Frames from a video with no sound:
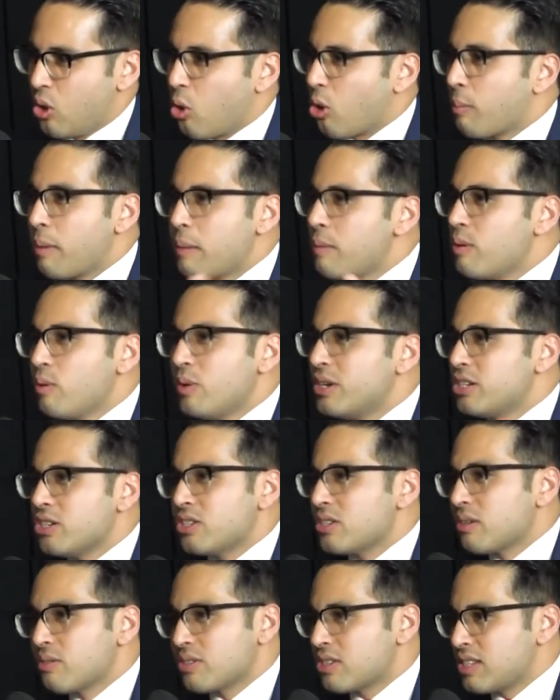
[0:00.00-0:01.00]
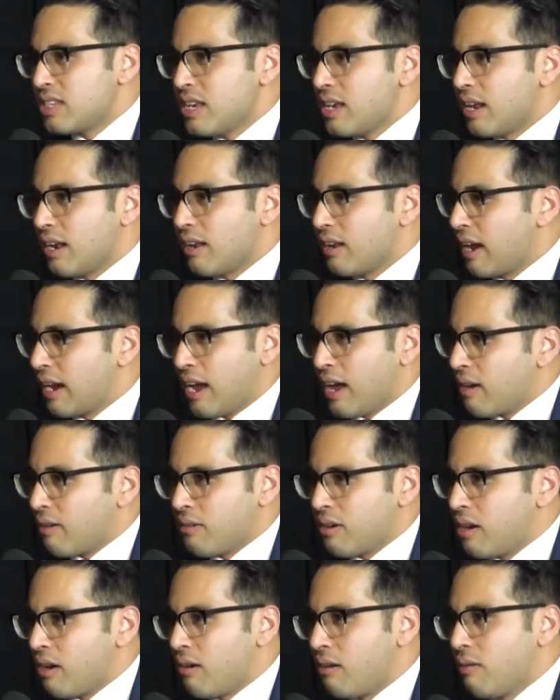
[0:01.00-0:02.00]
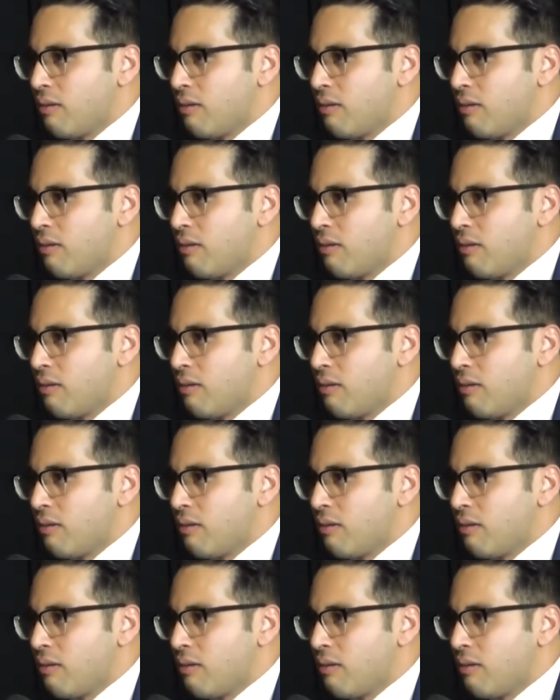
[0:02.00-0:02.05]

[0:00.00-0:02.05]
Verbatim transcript: Or maybe we just don't see it. Like, I don't know.